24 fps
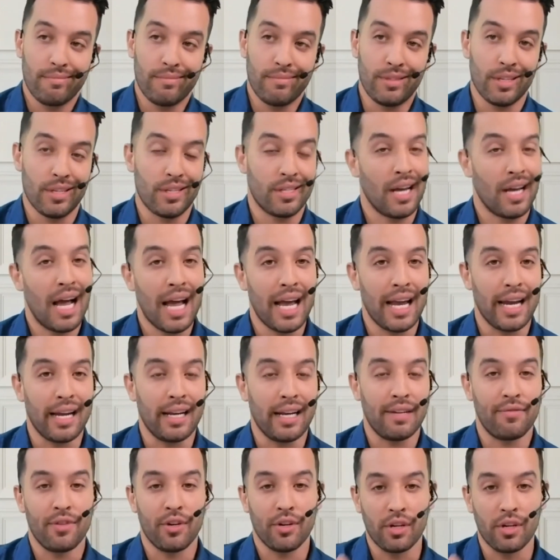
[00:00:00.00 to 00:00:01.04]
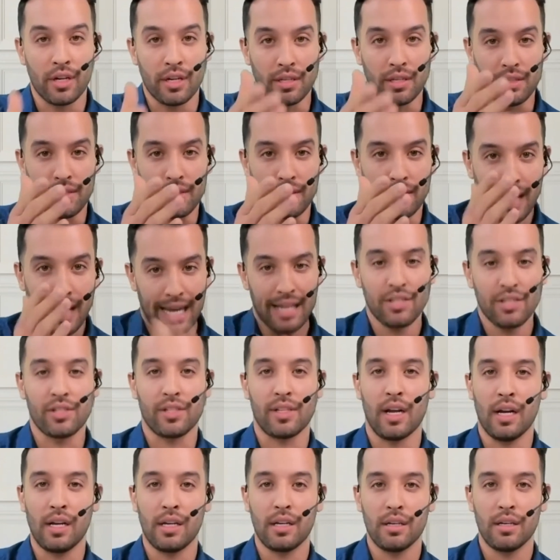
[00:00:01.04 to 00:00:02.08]
decide if you're going to stay
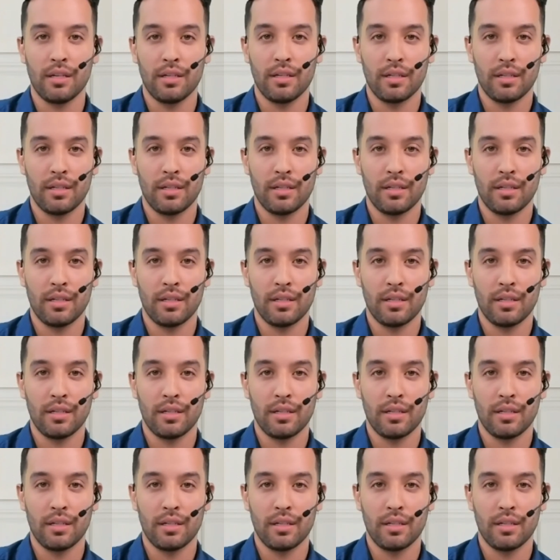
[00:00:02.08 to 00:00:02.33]
stuck,